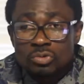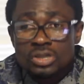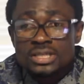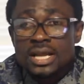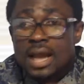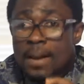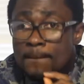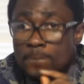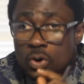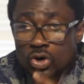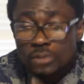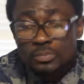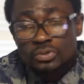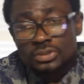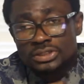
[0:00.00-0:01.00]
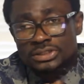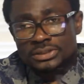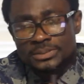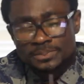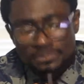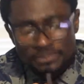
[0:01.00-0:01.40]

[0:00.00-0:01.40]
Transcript: what, purpuras.